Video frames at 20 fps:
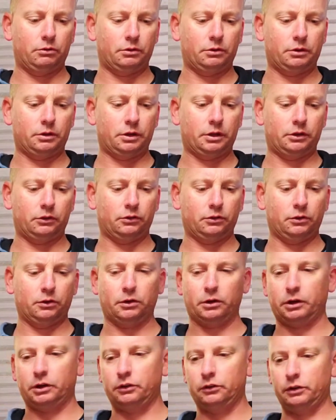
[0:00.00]
That's all I
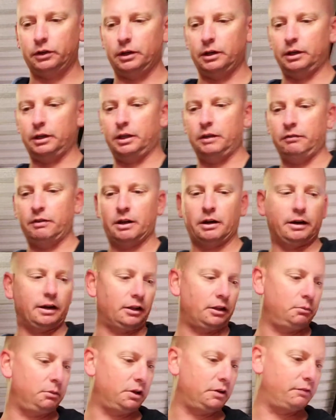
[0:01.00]
can say. Give that another
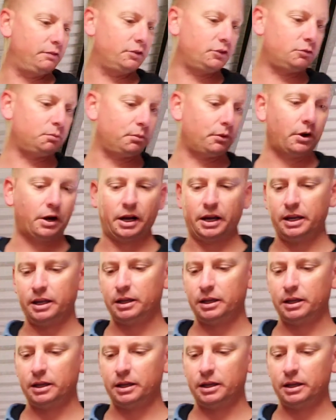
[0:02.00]
bit of a spray. I'm